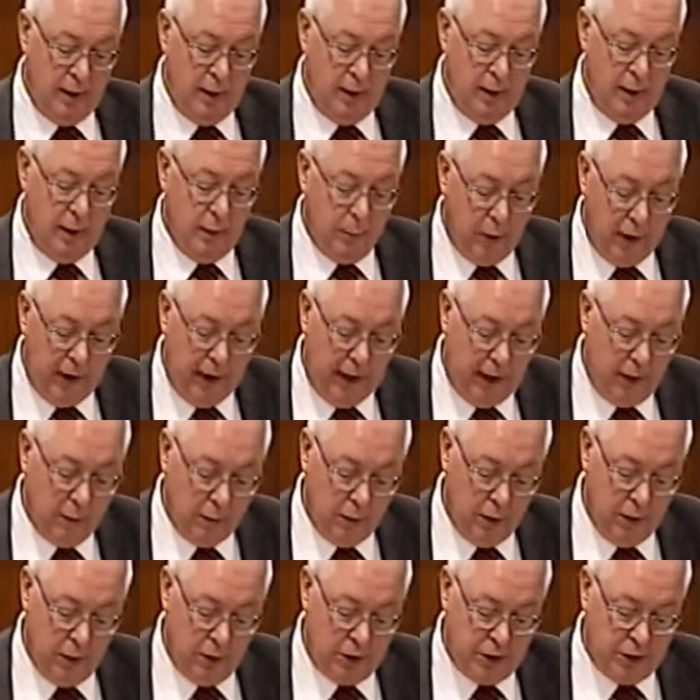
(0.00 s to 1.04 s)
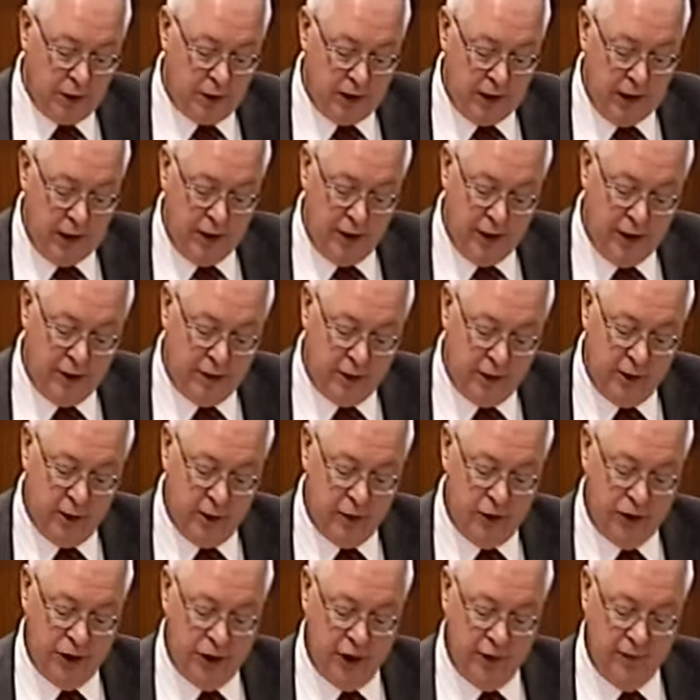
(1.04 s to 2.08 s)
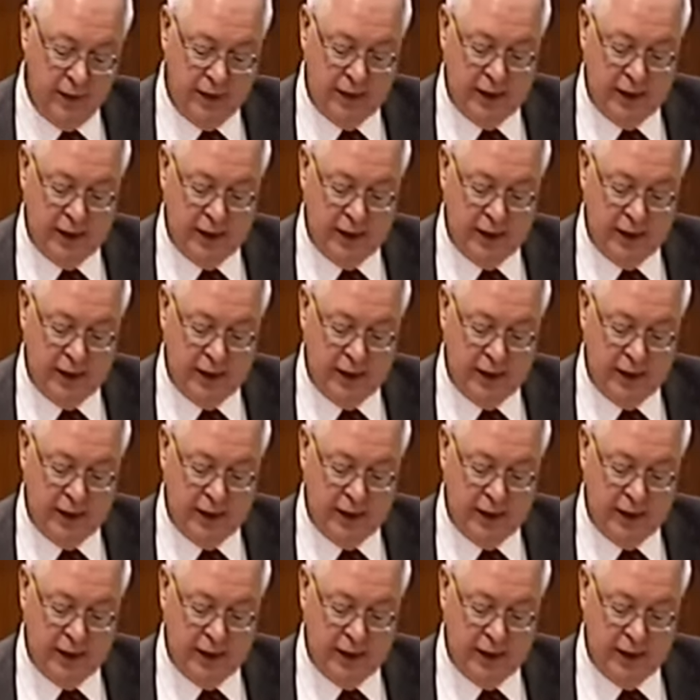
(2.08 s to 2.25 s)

The money will also see the introduction of a